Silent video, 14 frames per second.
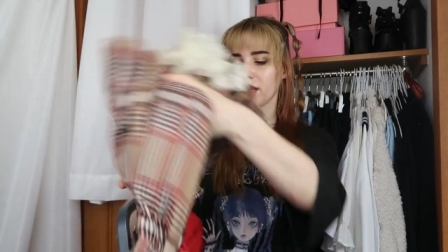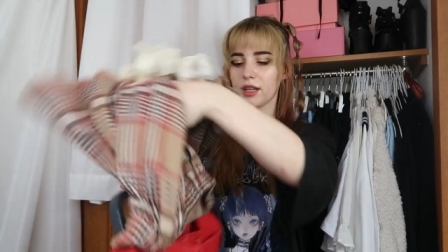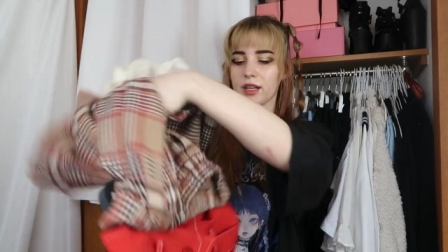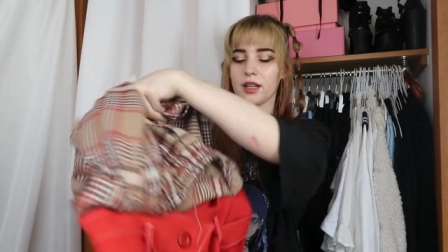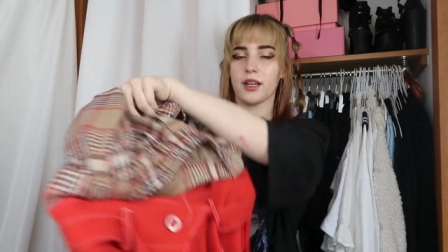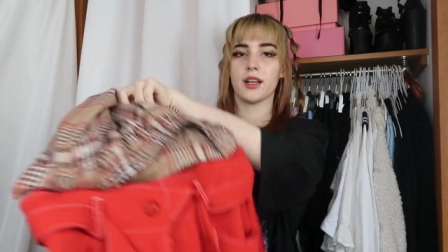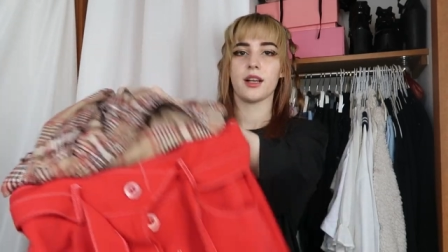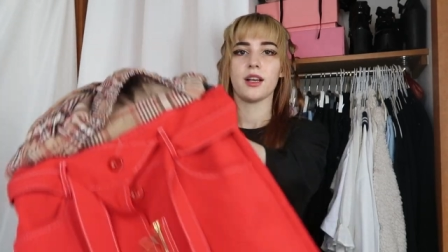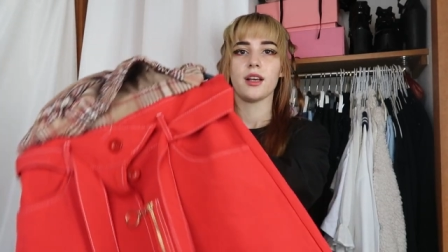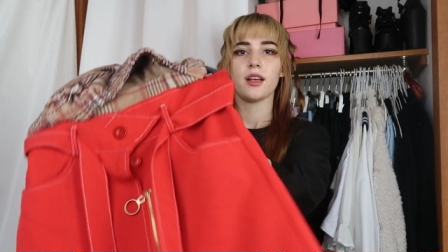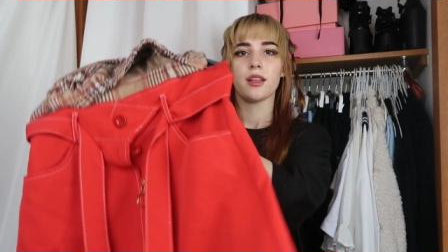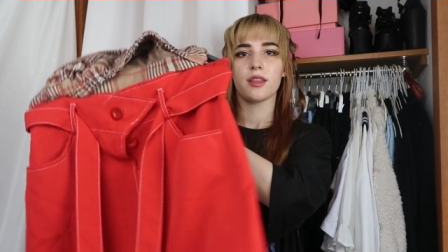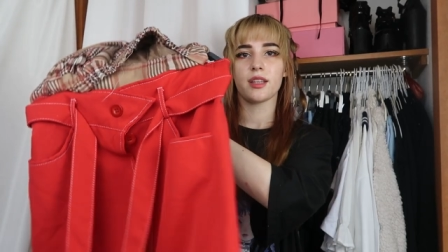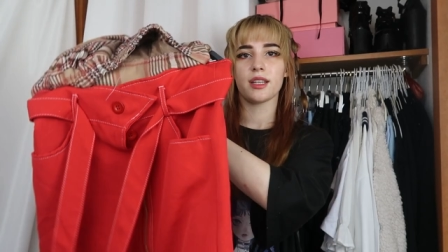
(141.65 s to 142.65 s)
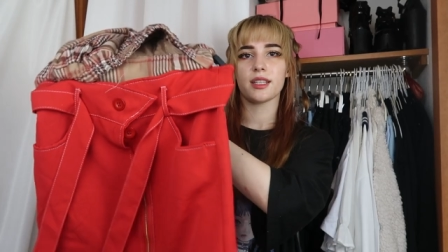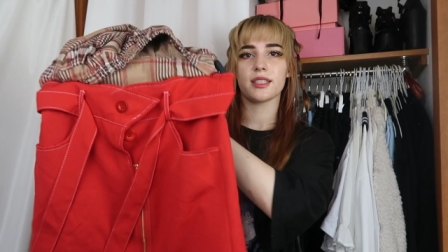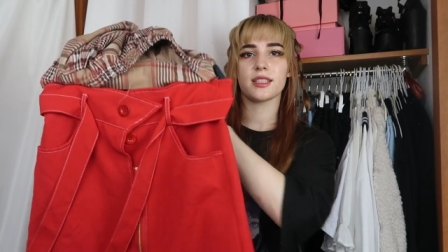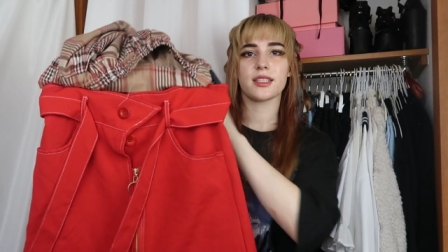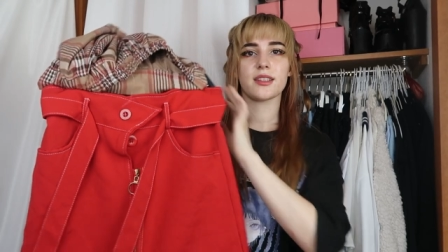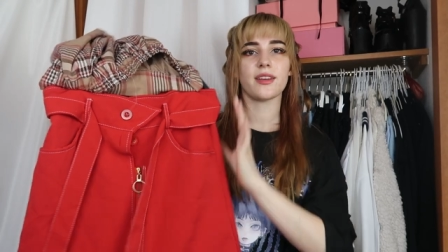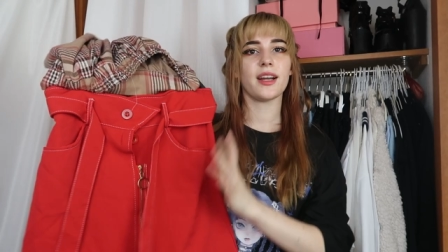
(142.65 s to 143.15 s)
I think
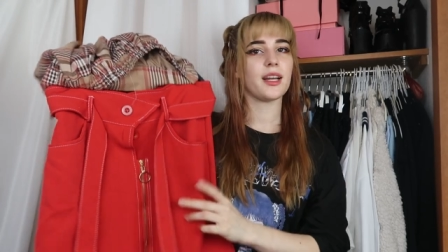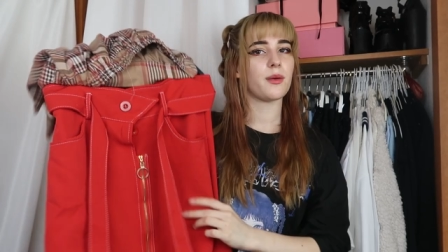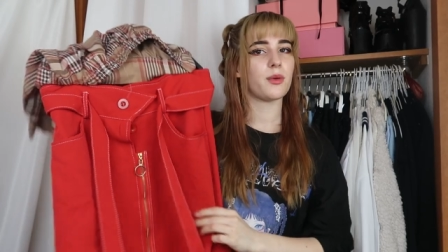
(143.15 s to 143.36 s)
it's great.